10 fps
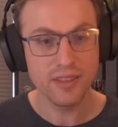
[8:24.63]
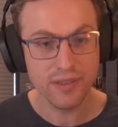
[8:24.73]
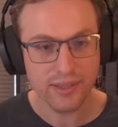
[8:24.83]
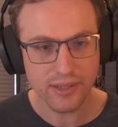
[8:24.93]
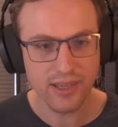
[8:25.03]

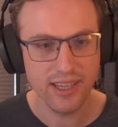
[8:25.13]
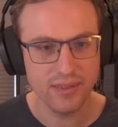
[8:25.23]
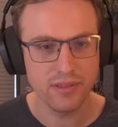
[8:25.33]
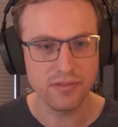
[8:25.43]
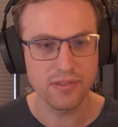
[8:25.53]
Fill your
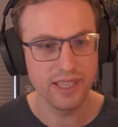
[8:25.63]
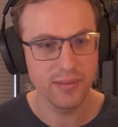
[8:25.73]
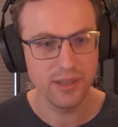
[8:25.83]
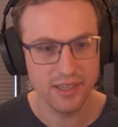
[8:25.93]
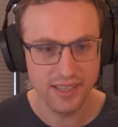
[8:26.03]
hand with
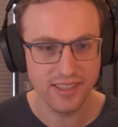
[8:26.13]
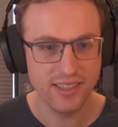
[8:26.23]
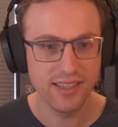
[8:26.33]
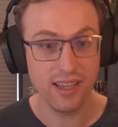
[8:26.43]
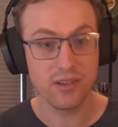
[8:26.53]
random undead.
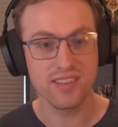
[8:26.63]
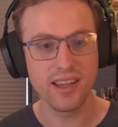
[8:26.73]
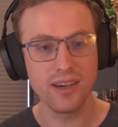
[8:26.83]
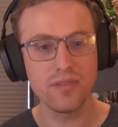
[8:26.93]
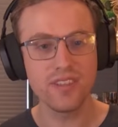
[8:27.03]
They cost
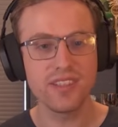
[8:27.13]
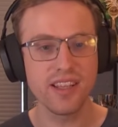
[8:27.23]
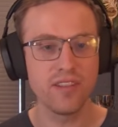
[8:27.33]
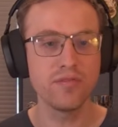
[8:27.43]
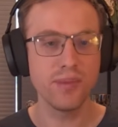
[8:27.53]
health
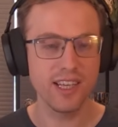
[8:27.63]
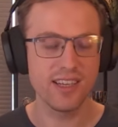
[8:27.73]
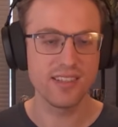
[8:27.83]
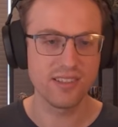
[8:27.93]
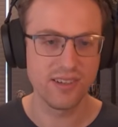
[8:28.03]
instead of
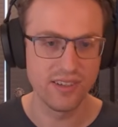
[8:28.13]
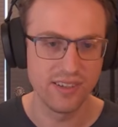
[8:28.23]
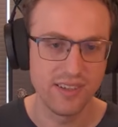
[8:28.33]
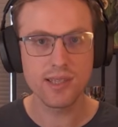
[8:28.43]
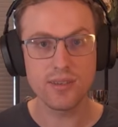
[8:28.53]
mana this
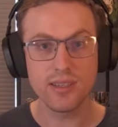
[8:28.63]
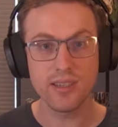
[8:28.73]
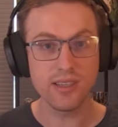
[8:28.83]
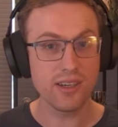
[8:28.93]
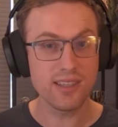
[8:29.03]
turn. So
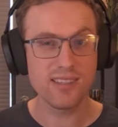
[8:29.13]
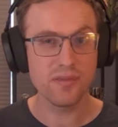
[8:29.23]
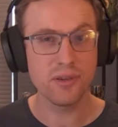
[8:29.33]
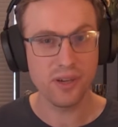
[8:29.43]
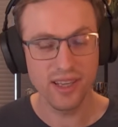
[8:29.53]
cards
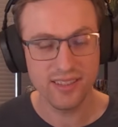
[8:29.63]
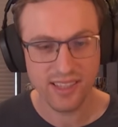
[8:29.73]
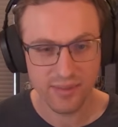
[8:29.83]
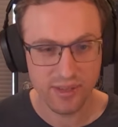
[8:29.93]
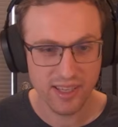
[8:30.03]
that fill your hand
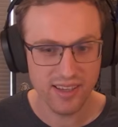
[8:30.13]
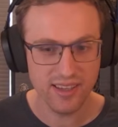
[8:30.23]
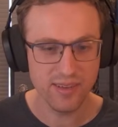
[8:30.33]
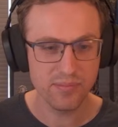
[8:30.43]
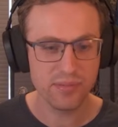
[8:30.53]
can be
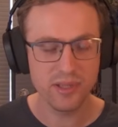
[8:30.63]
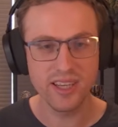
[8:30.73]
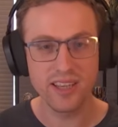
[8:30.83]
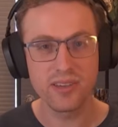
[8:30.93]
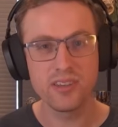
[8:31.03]

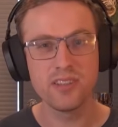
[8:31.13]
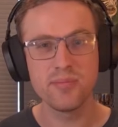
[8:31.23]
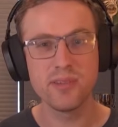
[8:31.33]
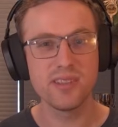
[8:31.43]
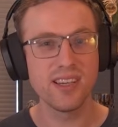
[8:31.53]
pretty good,
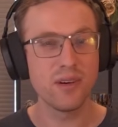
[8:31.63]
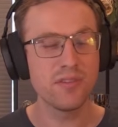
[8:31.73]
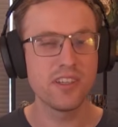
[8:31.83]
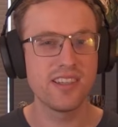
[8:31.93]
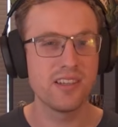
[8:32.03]
but yeah,
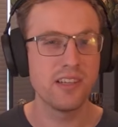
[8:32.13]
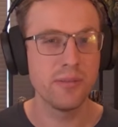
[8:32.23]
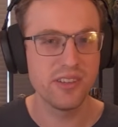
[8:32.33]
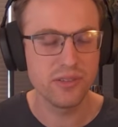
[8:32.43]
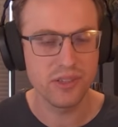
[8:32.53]
often they're a
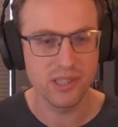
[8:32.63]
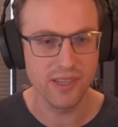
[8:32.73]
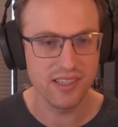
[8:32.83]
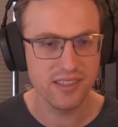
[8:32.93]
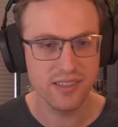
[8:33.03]
little bit too
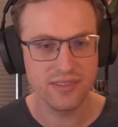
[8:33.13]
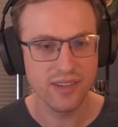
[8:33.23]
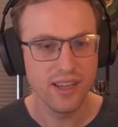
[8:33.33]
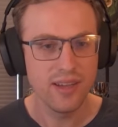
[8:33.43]
expensive.